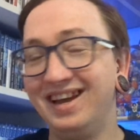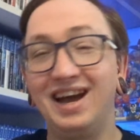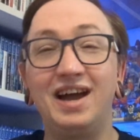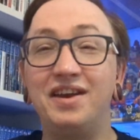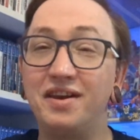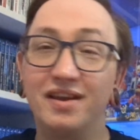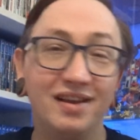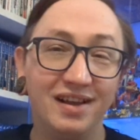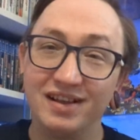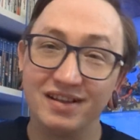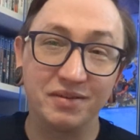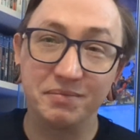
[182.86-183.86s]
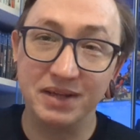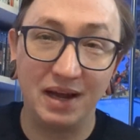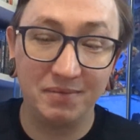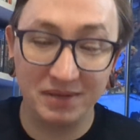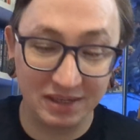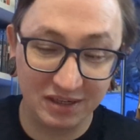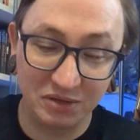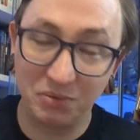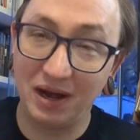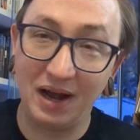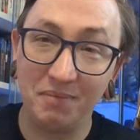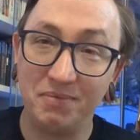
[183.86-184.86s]
And sometimes that's just
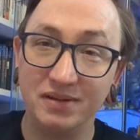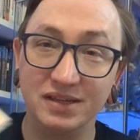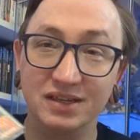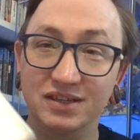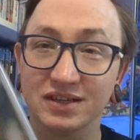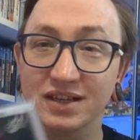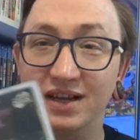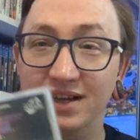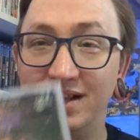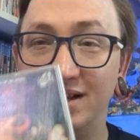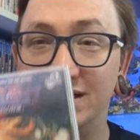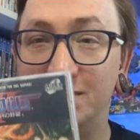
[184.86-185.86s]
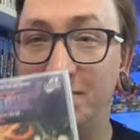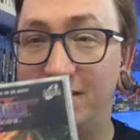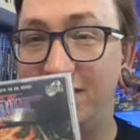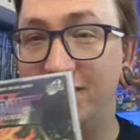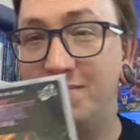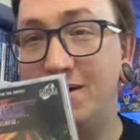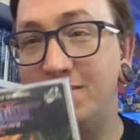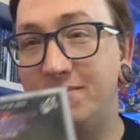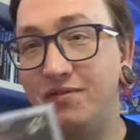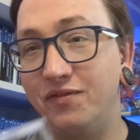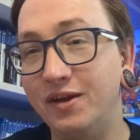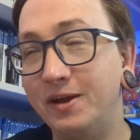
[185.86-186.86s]
what happens. It's just like that spur of a
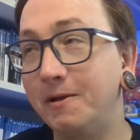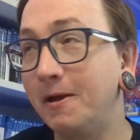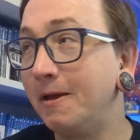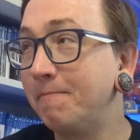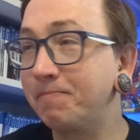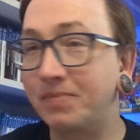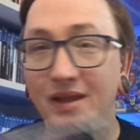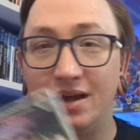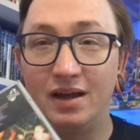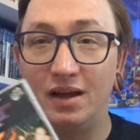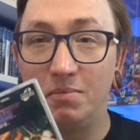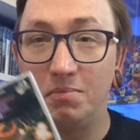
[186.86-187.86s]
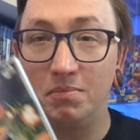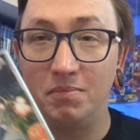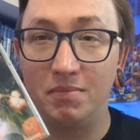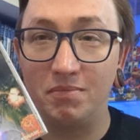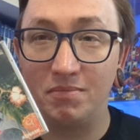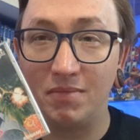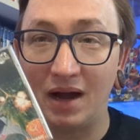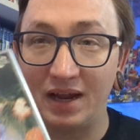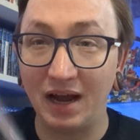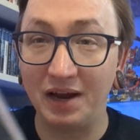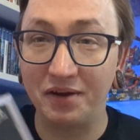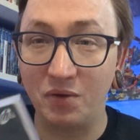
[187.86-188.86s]
moment thing. I
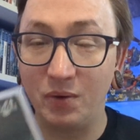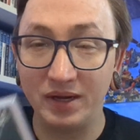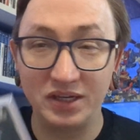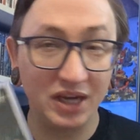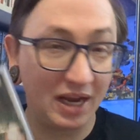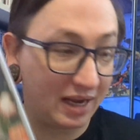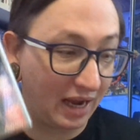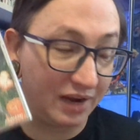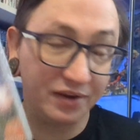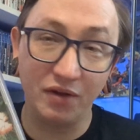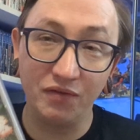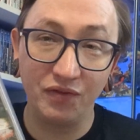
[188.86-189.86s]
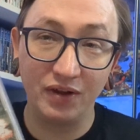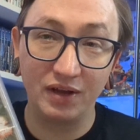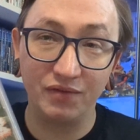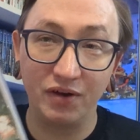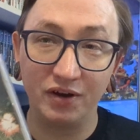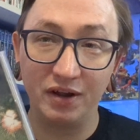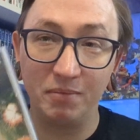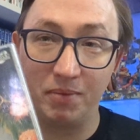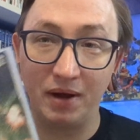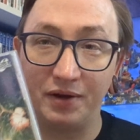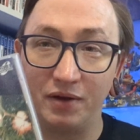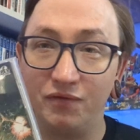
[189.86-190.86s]
had a quick check. I don't think I've got it, but
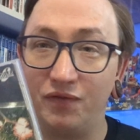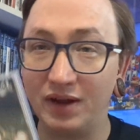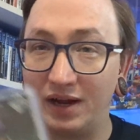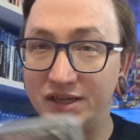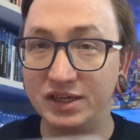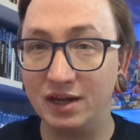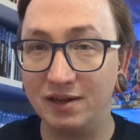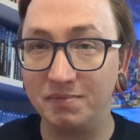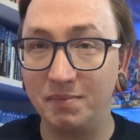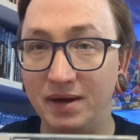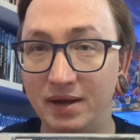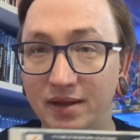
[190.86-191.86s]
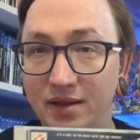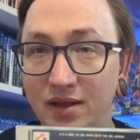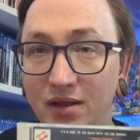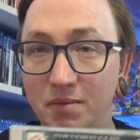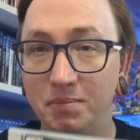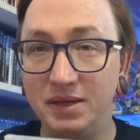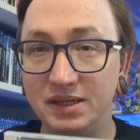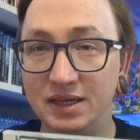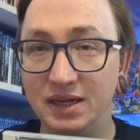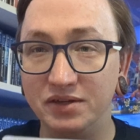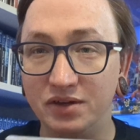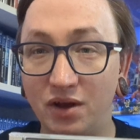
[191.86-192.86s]
I don't think I checked my PC
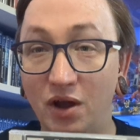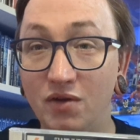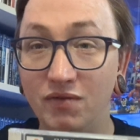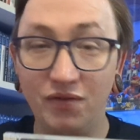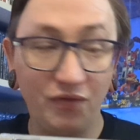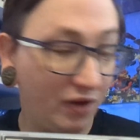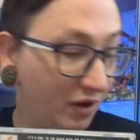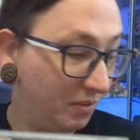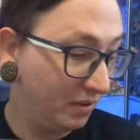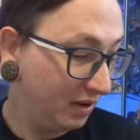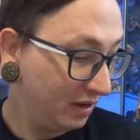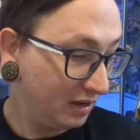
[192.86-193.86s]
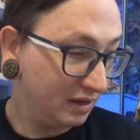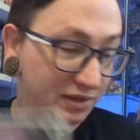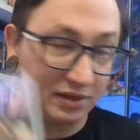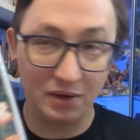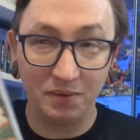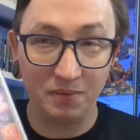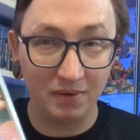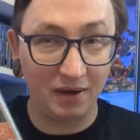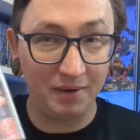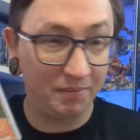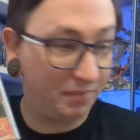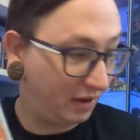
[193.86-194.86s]
Engine overflow. So
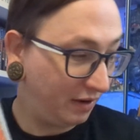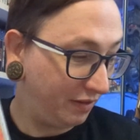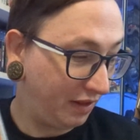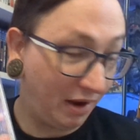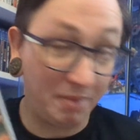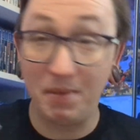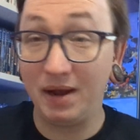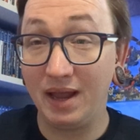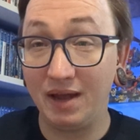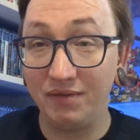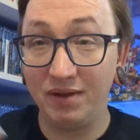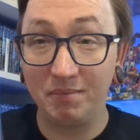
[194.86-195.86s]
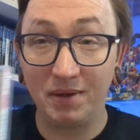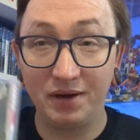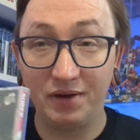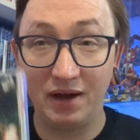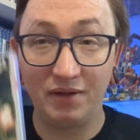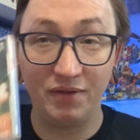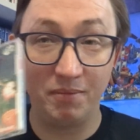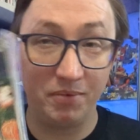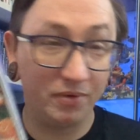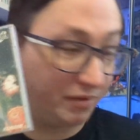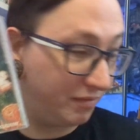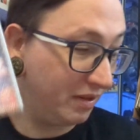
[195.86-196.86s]
I might have it, I might not have it,
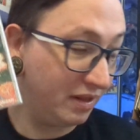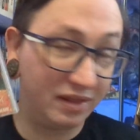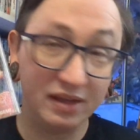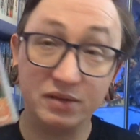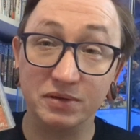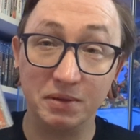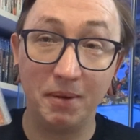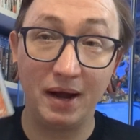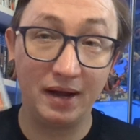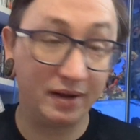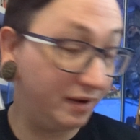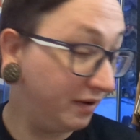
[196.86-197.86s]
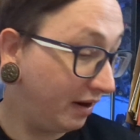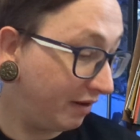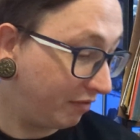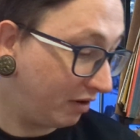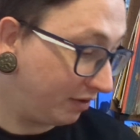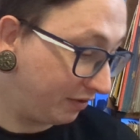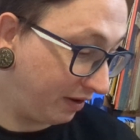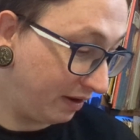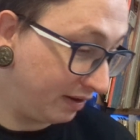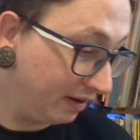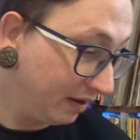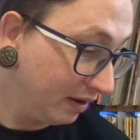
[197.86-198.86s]
but this was a bargain, I've got to
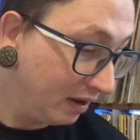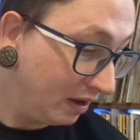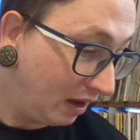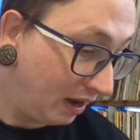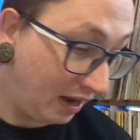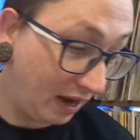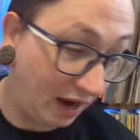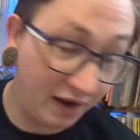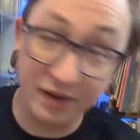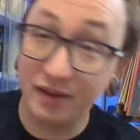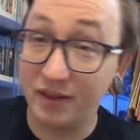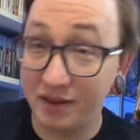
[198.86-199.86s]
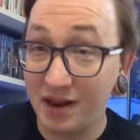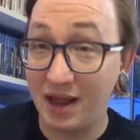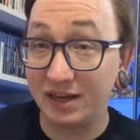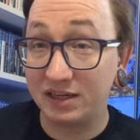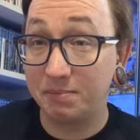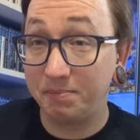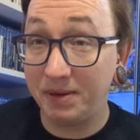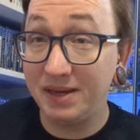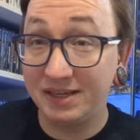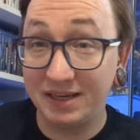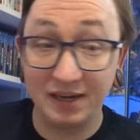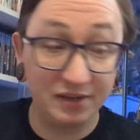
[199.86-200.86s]
say. The next
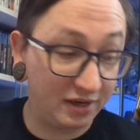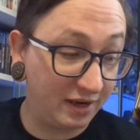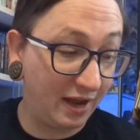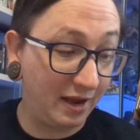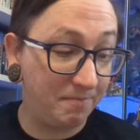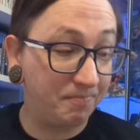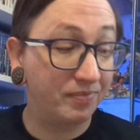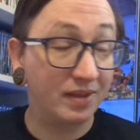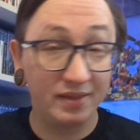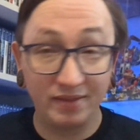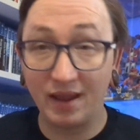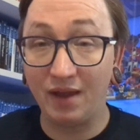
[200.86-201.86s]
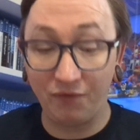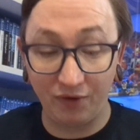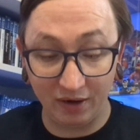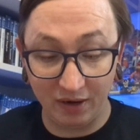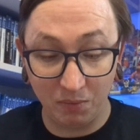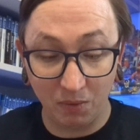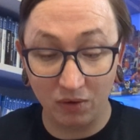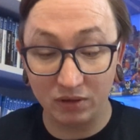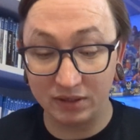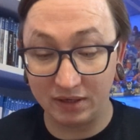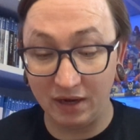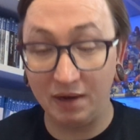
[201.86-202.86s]
PC Engine game definitely
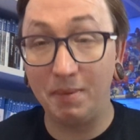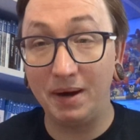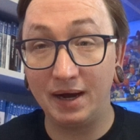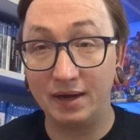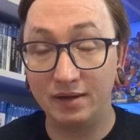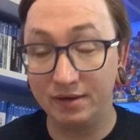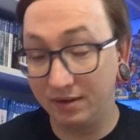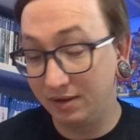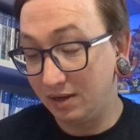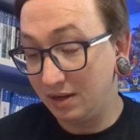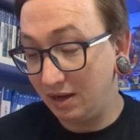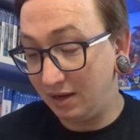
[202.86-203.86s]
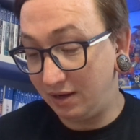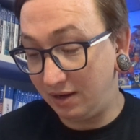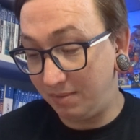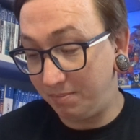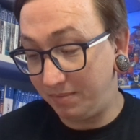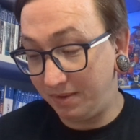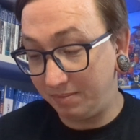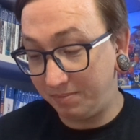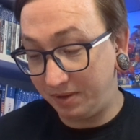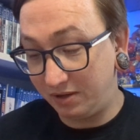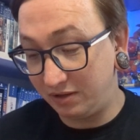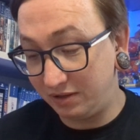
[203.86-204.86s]
was a bargain,
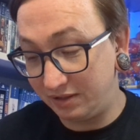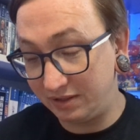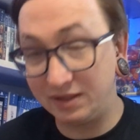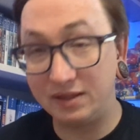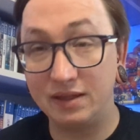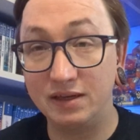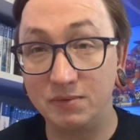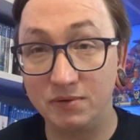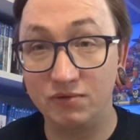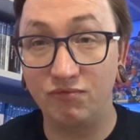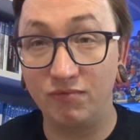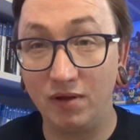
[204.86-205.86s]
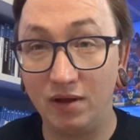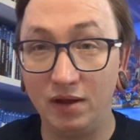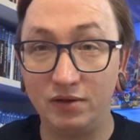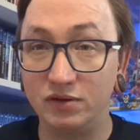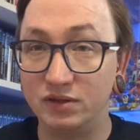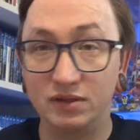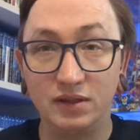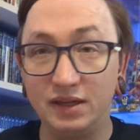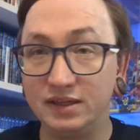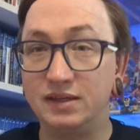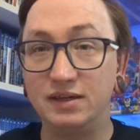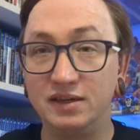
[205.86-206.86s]
because this was just
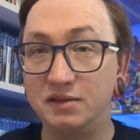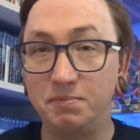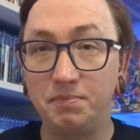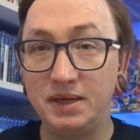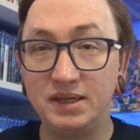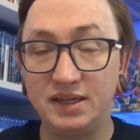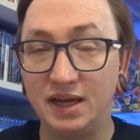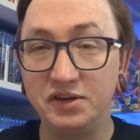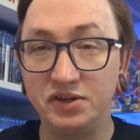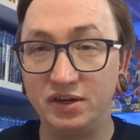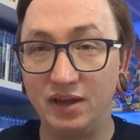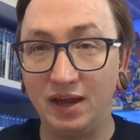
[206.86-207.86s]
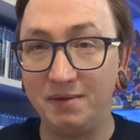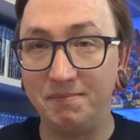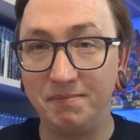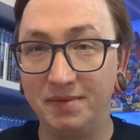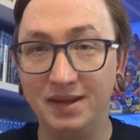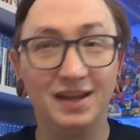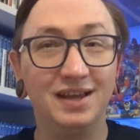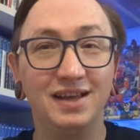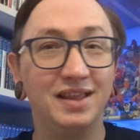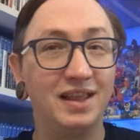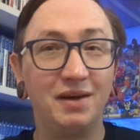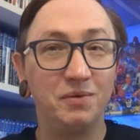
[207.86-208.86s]
listed as PC Engine game.
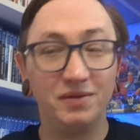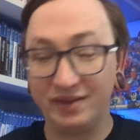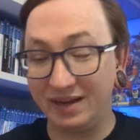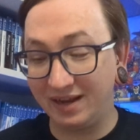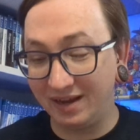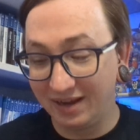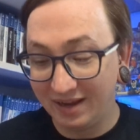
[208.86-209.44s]
That was it.